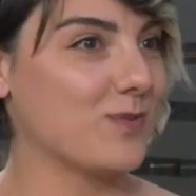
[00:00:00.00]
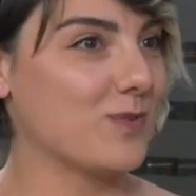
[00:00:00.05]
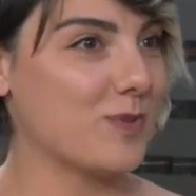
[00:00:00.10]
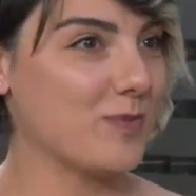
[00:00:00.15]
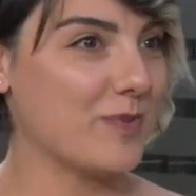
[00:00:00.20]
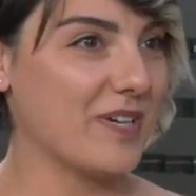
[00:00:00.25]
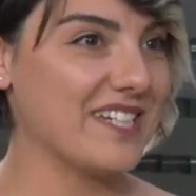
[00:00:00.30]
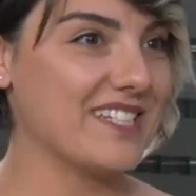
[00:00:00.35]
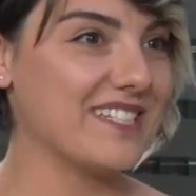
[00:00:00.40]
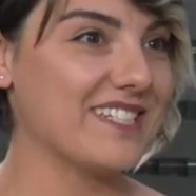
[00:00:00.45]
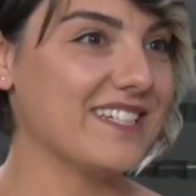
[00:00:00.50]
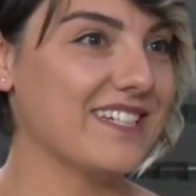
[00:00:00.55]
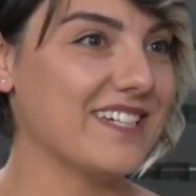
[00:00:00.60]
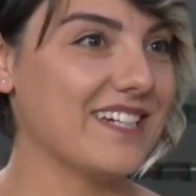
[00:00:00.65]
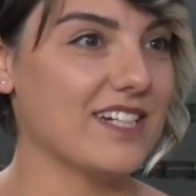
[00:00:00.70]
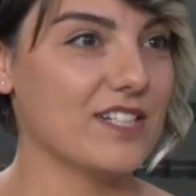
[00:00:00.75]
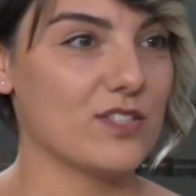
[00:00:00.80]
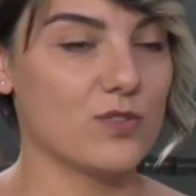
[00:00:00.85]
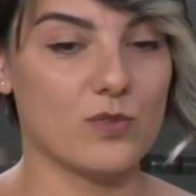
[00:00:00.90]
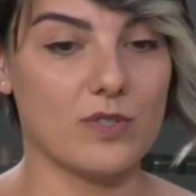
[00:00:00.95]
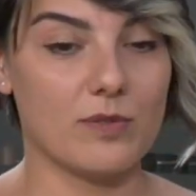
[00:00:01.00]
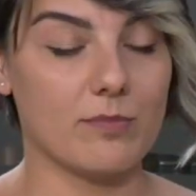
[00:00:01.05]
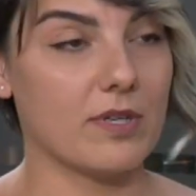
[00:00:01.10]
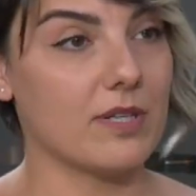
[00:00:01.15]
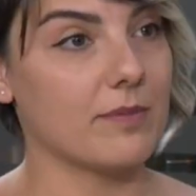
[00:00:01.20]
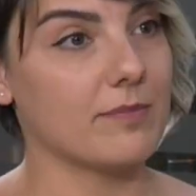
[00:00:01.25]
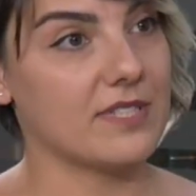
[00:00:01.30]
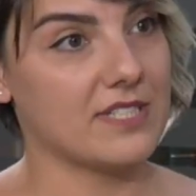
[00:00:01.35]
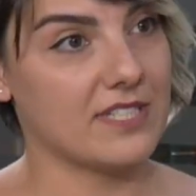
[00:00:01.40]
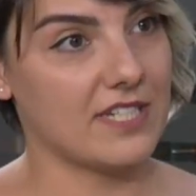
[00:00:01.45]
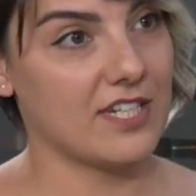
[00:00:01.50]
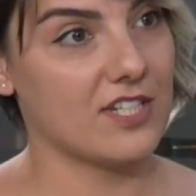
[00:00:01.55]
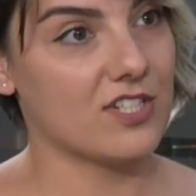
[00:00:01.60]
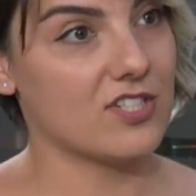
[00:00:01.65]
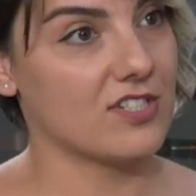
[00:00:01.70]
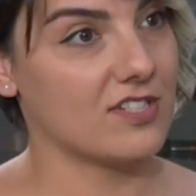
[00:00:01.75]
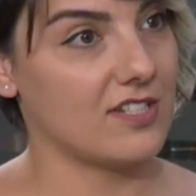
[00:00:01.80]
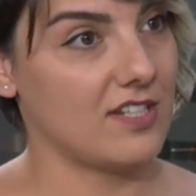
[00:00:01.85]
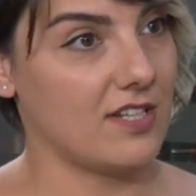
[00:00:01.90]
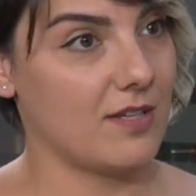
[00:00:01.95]
from idea to
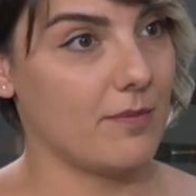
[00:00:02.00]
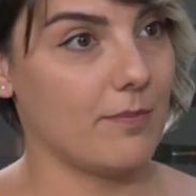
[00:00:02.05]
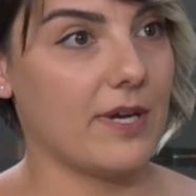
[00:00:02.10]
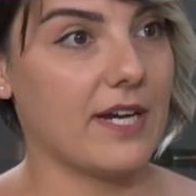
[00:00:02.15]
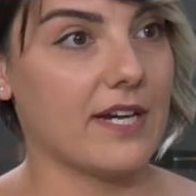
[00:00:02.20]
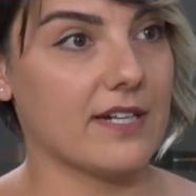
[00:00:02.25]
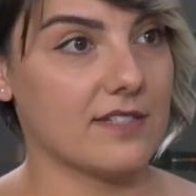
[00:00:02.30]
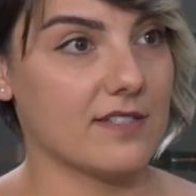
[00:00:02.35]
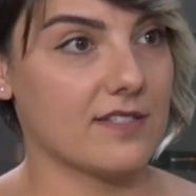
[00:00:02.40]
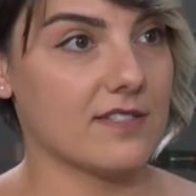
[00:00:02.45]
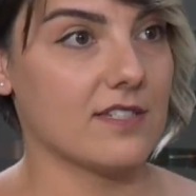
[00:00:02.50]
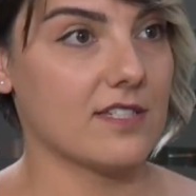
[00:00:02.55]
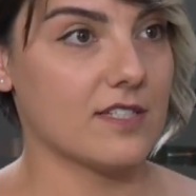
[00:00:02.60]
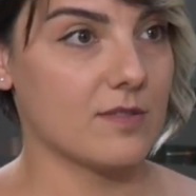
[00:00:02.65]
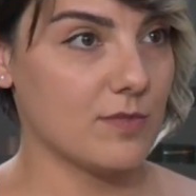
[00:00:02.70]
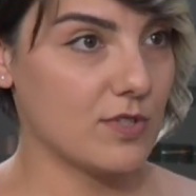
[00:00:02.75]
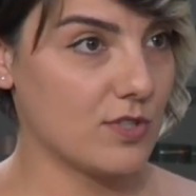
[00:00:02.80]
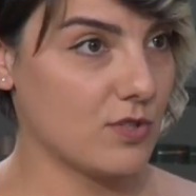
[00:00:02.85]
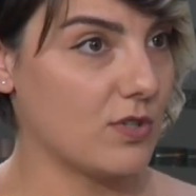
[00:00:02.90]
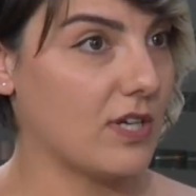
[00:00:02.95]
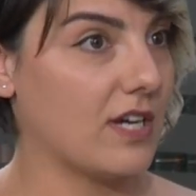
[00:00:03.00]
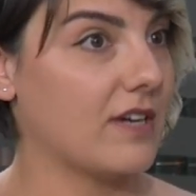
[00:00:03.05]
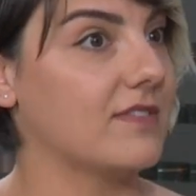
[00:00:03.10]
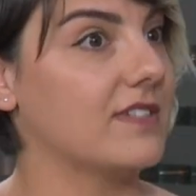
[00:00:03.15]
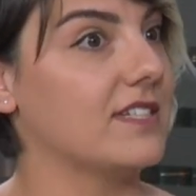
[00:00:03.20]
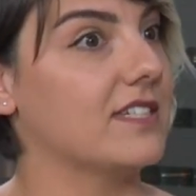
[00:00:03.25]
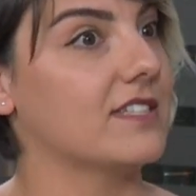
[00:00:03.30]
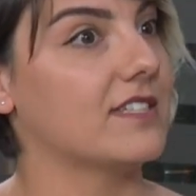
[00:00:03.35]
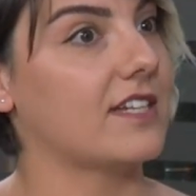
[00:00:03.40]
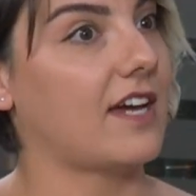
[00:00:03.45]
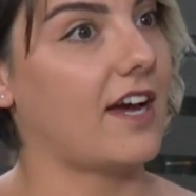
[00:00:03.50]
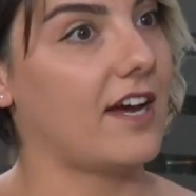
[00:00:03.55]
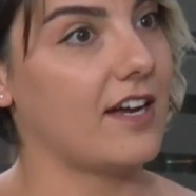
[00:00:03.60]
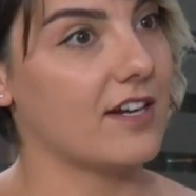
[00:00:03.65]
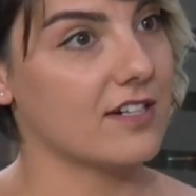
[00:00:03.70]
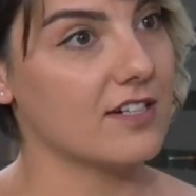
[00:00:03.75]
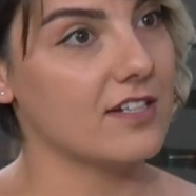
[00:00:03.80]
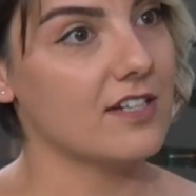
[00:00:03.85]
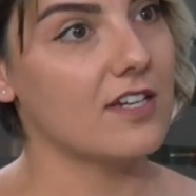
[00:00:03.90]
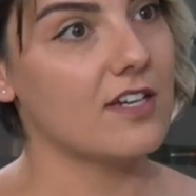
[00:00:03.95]
implementation and impact assessment. You have the
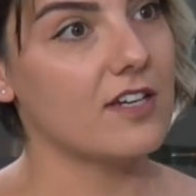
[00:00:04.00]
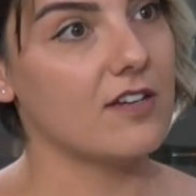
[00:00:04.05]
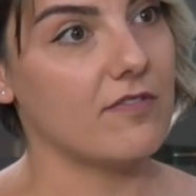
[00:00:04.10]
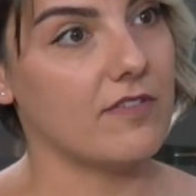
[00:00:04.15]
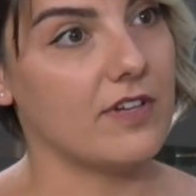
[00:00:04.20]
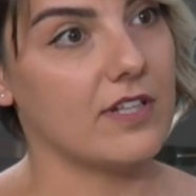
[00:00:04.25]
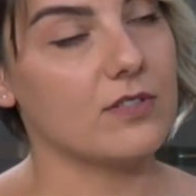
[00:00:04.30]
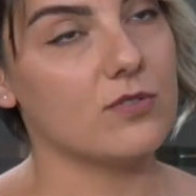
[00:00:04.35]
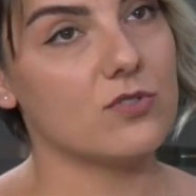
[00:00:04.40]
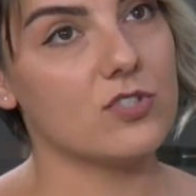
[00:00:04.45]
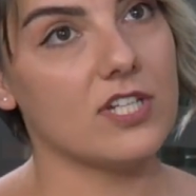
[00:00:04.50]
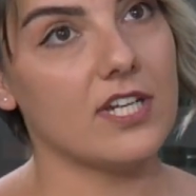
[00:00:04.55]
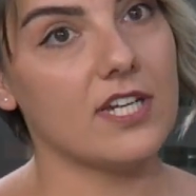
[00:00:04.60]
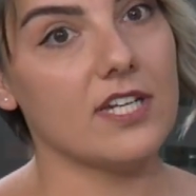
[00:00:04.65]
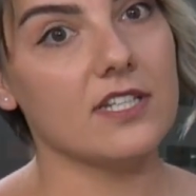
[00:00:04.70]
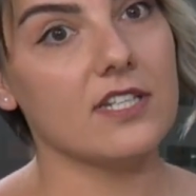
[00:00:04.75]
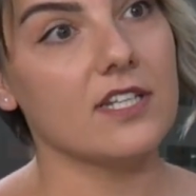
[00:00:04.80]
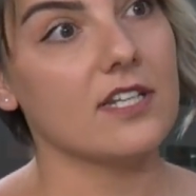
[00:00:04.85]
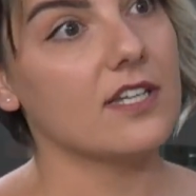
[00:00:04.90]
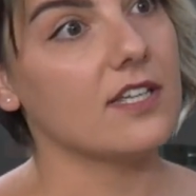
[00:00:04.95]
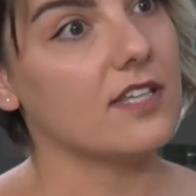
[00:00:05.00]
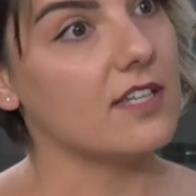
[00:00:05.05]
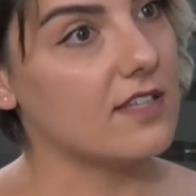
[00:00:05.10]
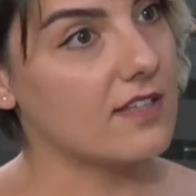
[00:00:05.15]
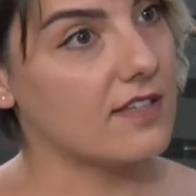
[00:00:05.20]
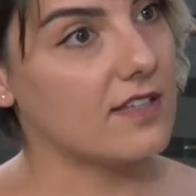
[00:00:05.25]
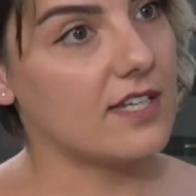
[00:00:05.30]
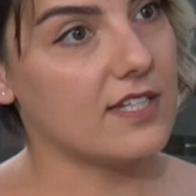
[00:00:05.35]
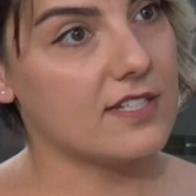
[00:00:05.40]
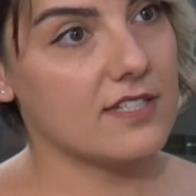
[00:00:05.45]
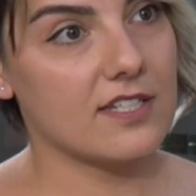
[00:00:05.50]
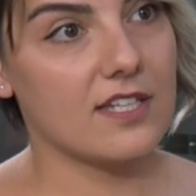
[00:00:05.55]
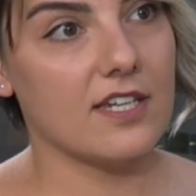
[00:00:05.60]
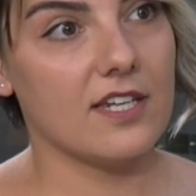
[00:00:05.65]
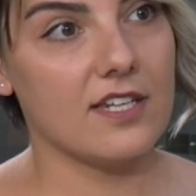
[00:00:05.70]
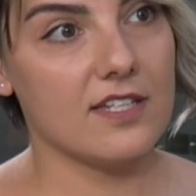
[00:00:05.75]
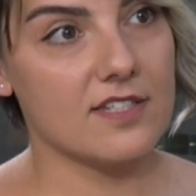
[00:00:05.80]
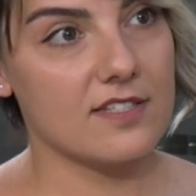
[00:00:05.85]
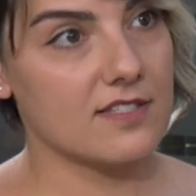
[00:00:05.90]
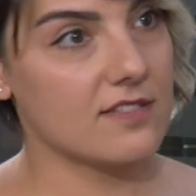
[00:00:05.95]
entire value chain. In that
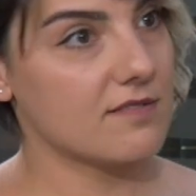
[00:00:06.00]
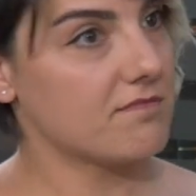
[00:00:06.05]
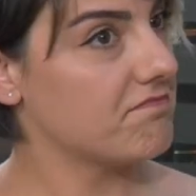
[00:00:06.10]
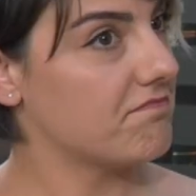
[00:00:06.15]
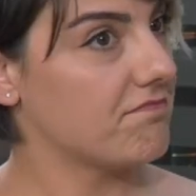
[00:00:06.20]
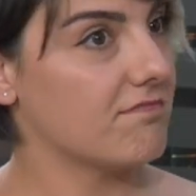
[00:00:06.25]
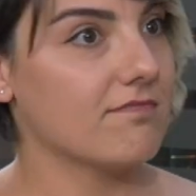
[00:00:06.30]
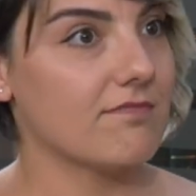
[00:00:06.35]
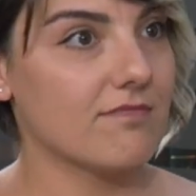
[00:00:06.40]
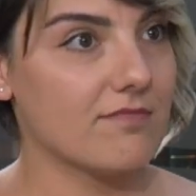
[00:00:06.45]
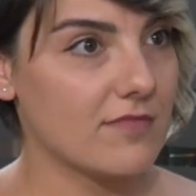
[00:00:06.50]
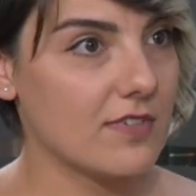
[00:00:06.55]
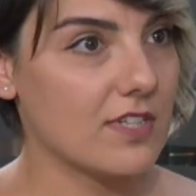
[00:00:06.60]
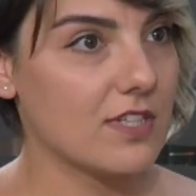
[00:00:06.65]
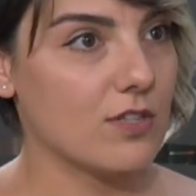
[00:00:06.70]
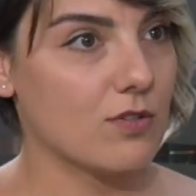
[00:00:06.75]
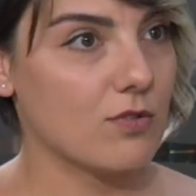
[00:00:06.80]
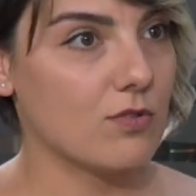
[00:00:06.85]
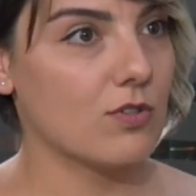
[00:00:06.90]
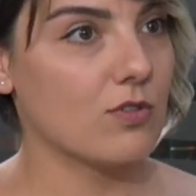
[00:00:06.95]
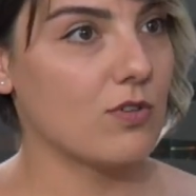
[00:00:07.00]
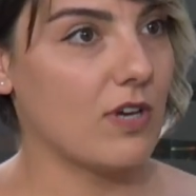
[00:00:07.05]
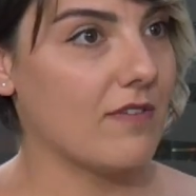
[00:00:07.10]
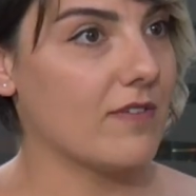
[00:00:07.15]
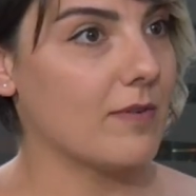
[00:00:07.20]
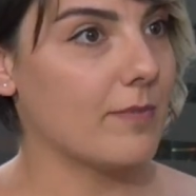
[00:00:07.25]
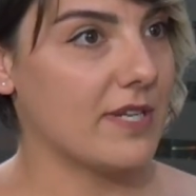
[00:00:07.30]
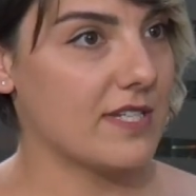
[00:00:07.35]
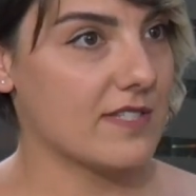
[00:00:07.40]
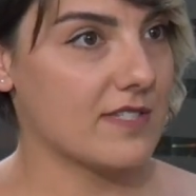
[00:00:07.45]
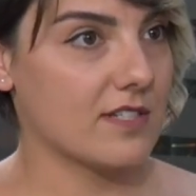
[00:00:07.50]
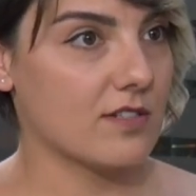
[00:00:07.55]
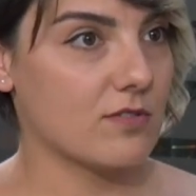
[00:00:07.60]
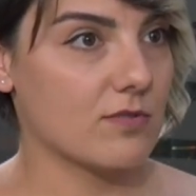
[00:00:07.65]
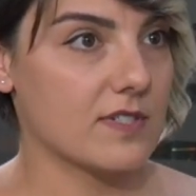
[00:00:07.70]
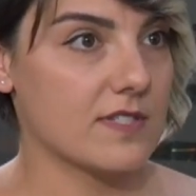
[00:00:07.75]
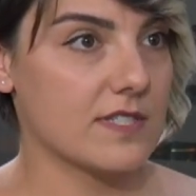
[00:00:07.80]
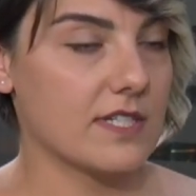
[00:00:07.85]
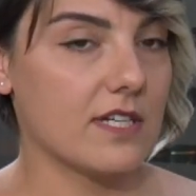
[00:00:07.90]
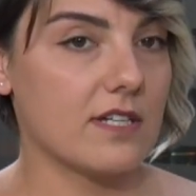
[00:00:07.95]
case, you, you have amazing
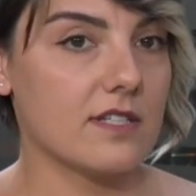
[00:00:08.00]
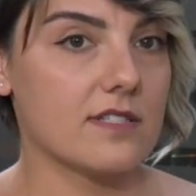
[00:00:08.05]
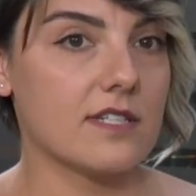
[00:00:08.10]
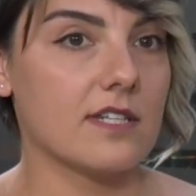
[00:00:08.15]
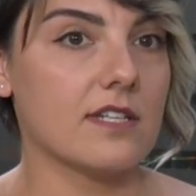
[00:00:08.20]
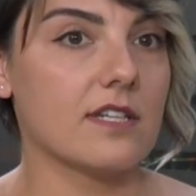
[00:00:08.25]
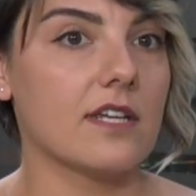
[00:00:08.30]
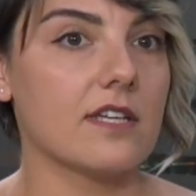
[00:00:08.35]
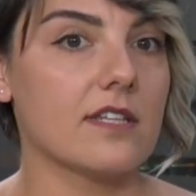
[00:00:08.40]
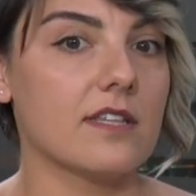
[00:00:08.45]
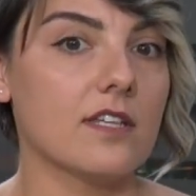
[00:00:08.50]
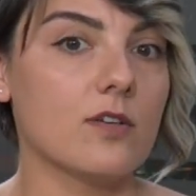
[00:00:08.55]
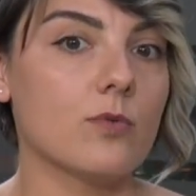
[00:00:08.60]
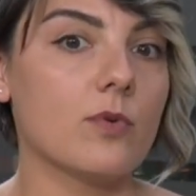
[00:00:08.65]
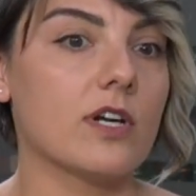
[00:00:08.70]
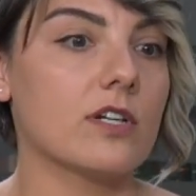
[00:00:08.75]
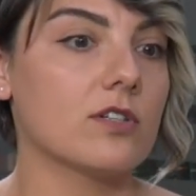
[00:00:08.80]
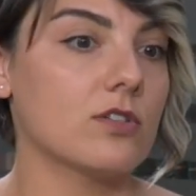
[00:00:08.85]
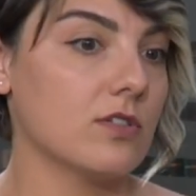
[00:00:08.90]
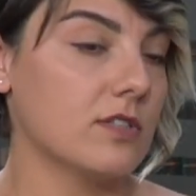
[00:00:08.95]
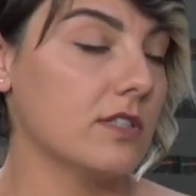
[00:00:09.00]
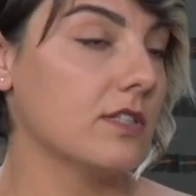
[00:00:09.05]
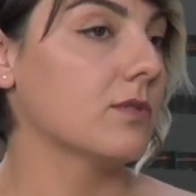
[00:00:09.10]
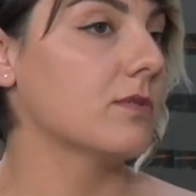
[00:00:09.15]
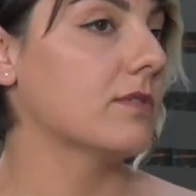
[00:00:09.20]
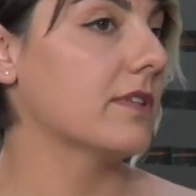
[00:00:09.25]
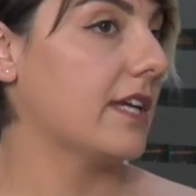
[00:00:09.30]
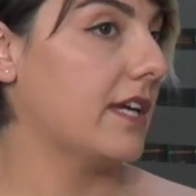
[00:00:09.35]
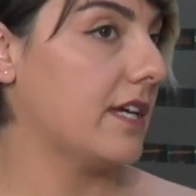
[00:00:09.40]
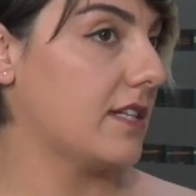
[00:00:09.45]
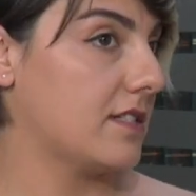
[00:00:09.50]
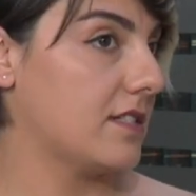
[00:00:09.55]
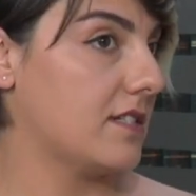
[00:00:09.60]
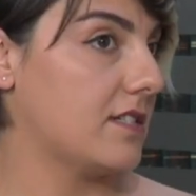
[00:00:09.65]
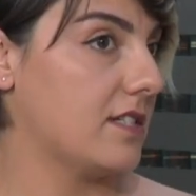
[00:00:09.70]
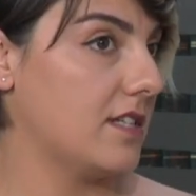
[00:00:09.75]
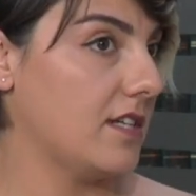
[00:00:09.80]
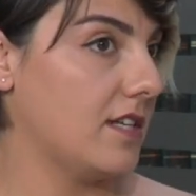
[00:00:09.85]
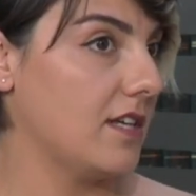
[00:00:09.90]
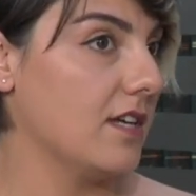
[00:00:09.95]
results. And I think we are not the only
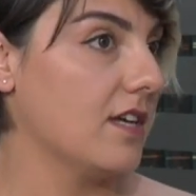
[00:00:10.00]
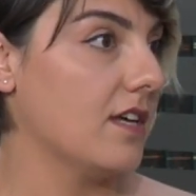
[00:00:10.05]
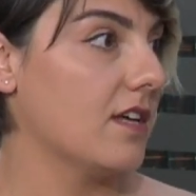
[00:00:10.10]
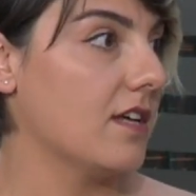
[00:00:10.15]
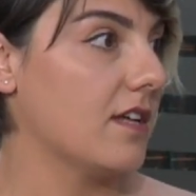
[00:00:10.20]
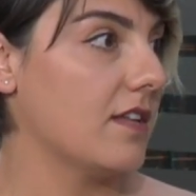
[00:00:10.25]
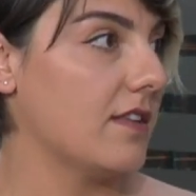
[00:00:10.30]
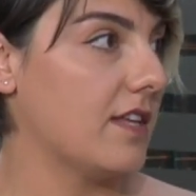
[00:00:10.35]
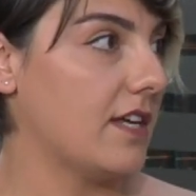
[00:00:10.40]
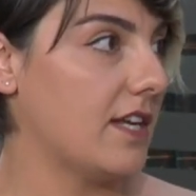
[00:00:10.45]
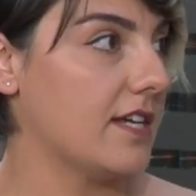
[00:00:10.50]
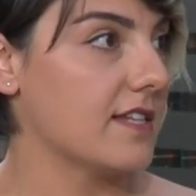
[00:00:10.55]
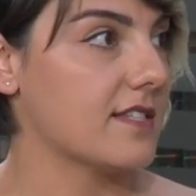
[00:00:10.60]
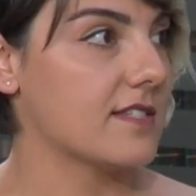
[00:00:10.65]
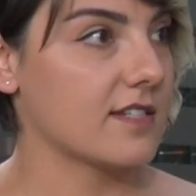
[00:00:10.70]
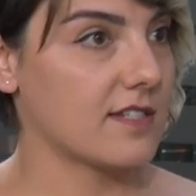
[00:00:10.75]
entity that has